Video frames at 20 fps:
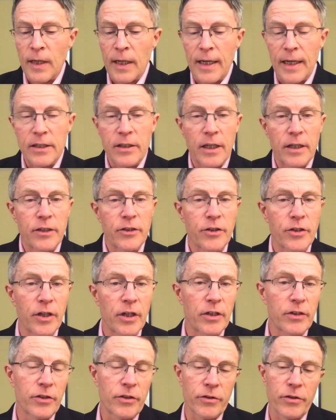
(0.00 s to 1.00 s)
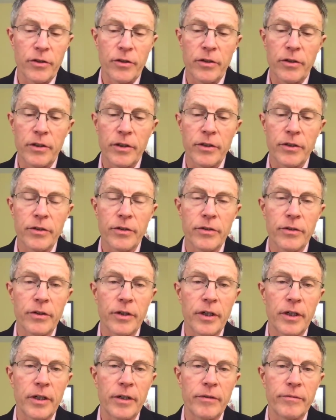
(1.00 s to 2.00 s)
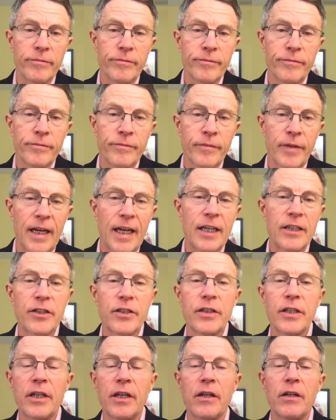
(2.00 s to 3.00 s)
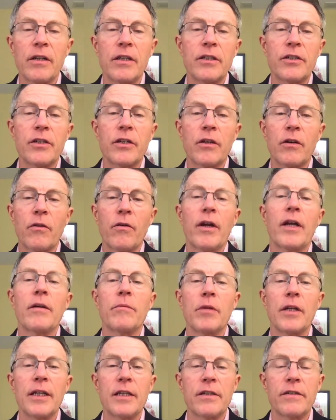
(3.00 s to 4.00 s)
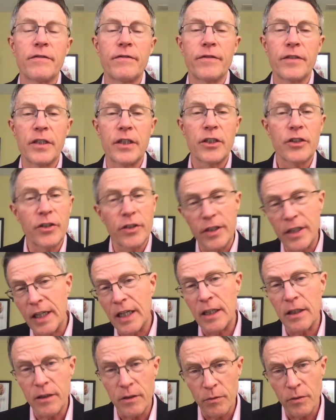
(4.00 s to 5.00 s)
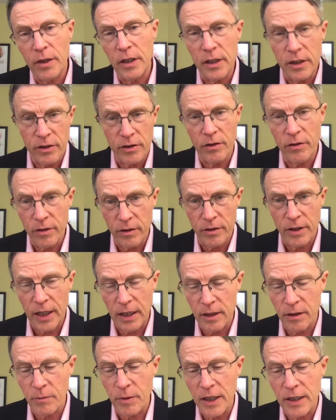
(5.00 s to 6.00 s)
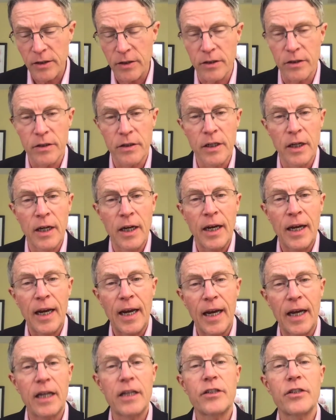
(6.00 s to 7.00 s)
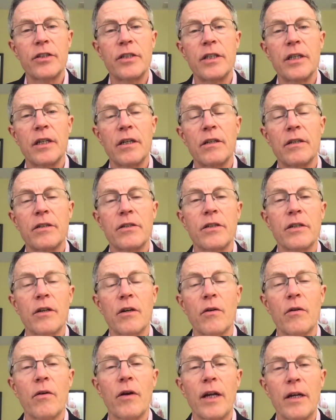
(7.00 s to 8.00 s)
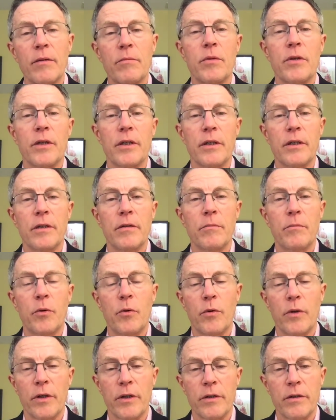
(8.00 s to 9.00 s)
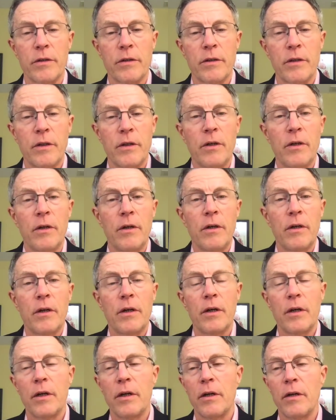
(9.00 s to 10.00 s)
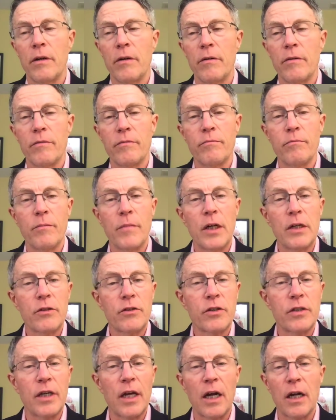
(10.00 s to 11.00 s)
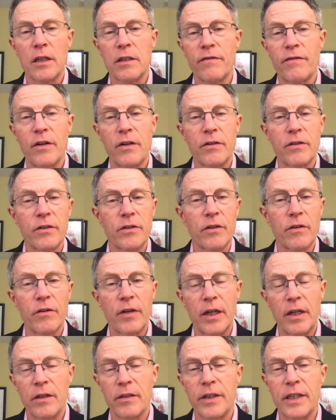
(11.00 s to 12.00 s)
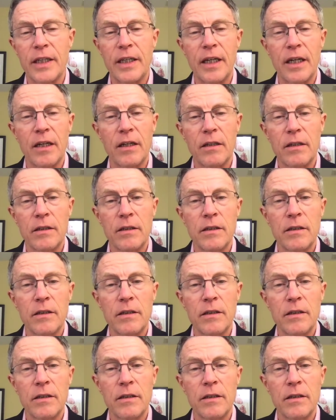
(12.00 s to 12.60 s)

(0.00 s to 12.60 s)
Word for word: as I discussed earlier, um, HDL is incredible. As a physician dealing with this on a daily basis, HDL is incredibly important. Uh, most docs focus on LDL.